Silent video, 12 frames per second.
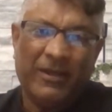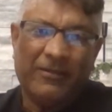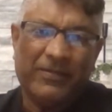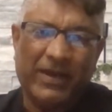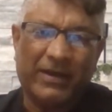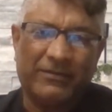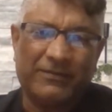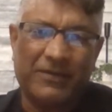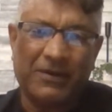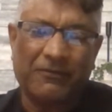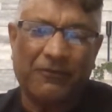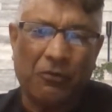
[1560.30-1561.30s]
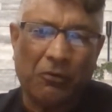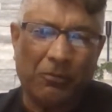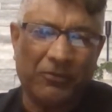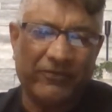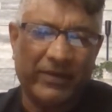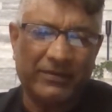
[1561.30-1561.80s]
that's their form
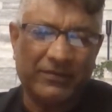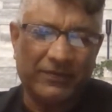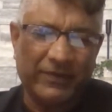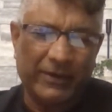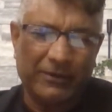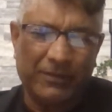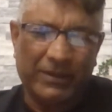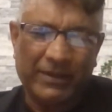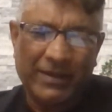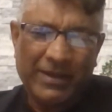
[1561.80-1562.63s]
of entertainment.